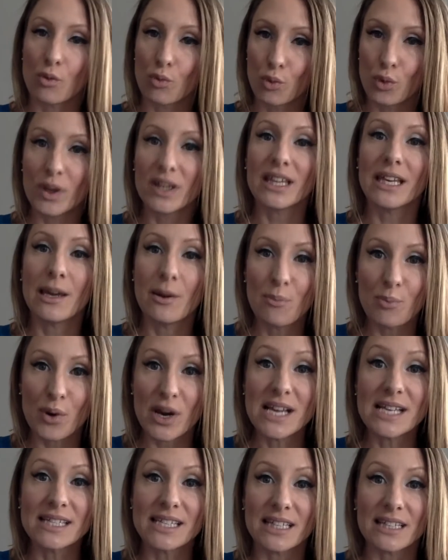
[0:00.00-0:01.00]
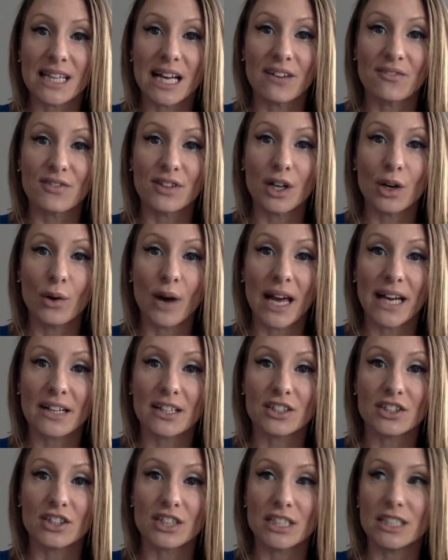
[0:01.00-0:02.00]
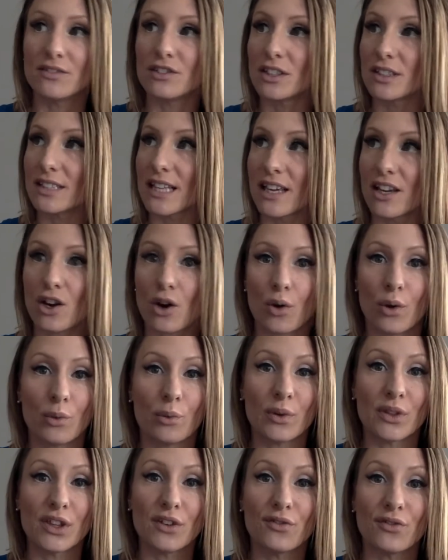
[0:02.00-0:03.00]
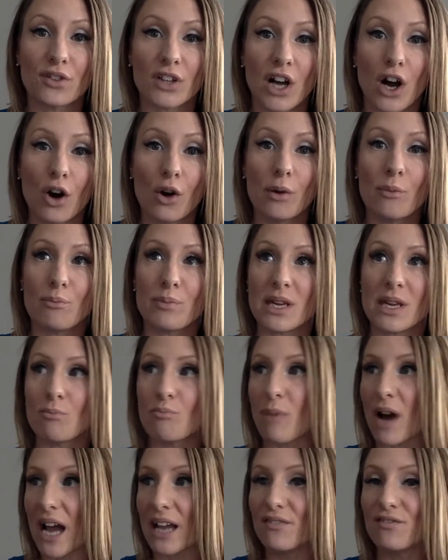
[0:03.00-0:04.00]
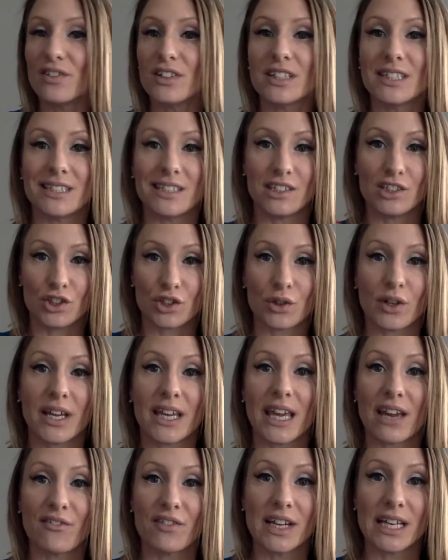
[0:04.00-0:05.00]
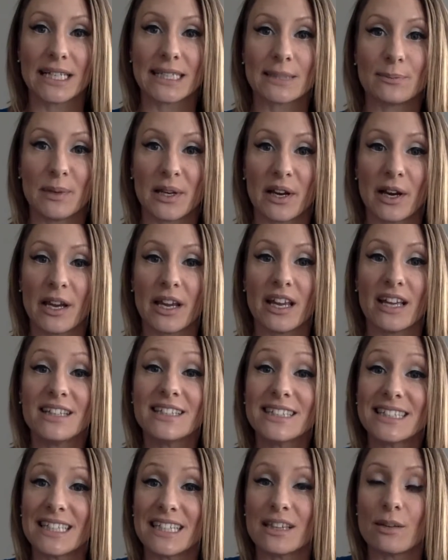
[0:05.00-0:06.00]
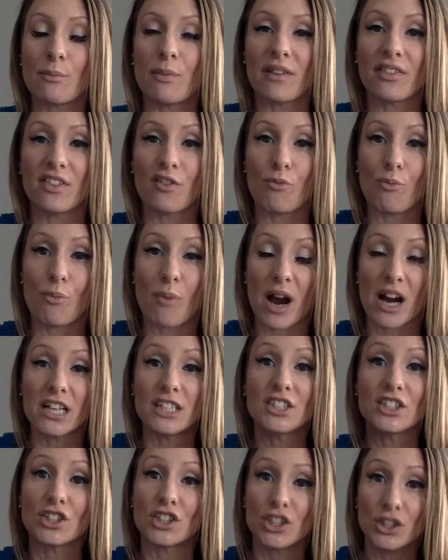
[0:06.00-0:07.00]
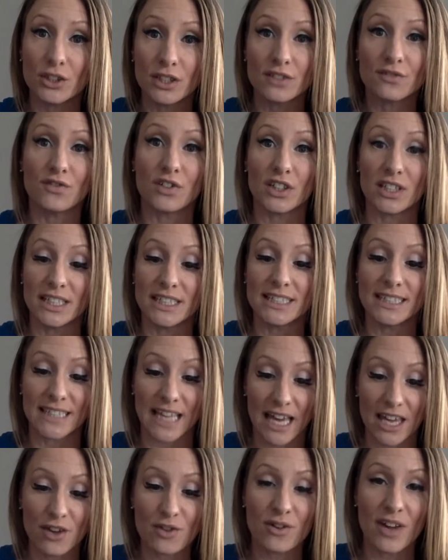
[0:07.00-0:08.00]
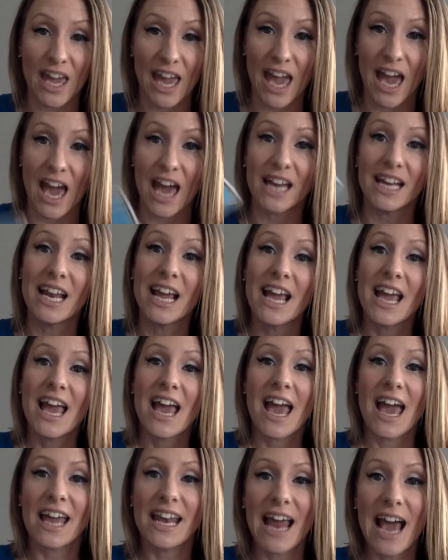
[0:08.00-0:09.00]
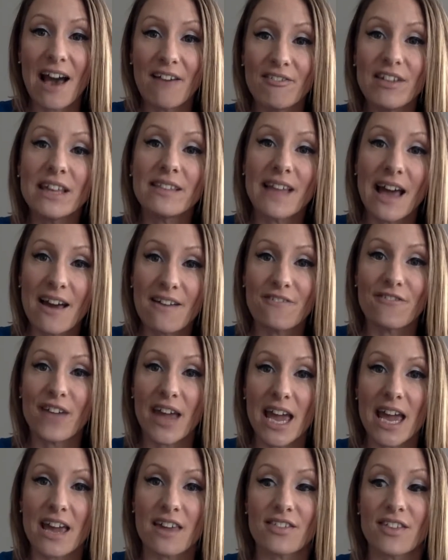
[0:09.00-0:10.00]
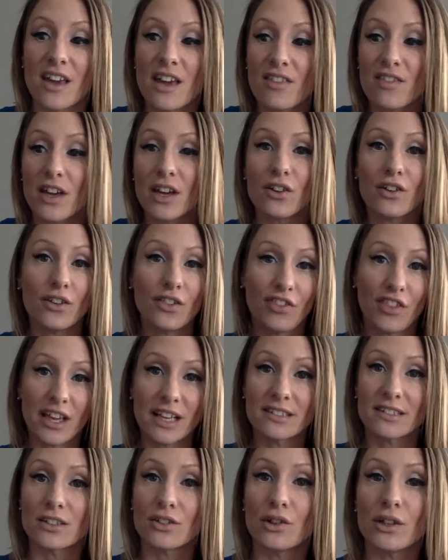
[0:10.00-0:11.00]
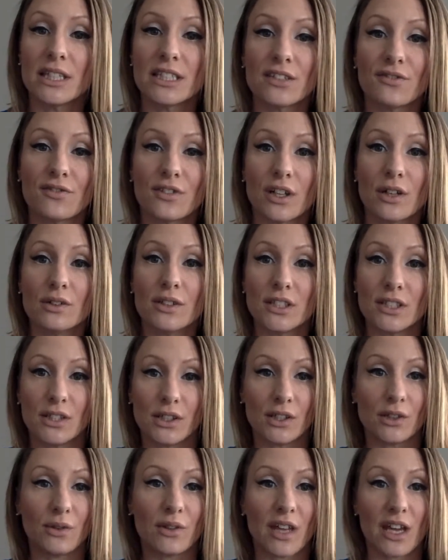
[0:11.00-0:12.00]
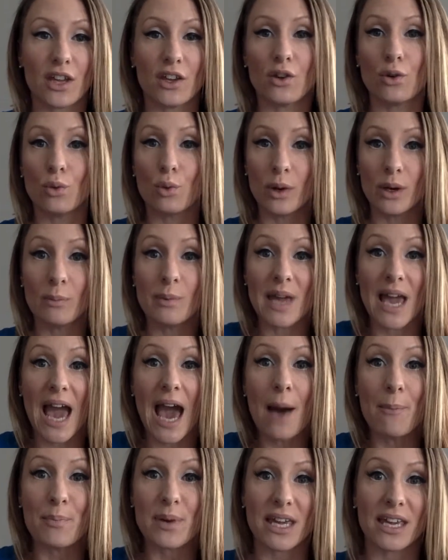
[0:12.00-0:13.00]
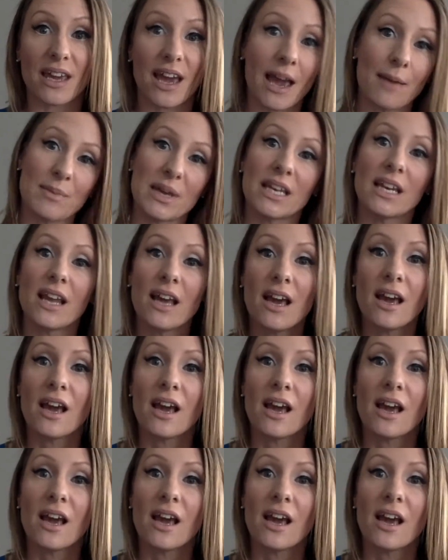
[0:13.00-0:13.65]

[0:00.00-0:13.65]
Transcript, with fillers: really embracing that flow energy of just like going with the flow and being mindful and enjoying every experience in the month of March to the fullest that you can, and having that faith that good things are going to flow to you, that you will be happy. I mean,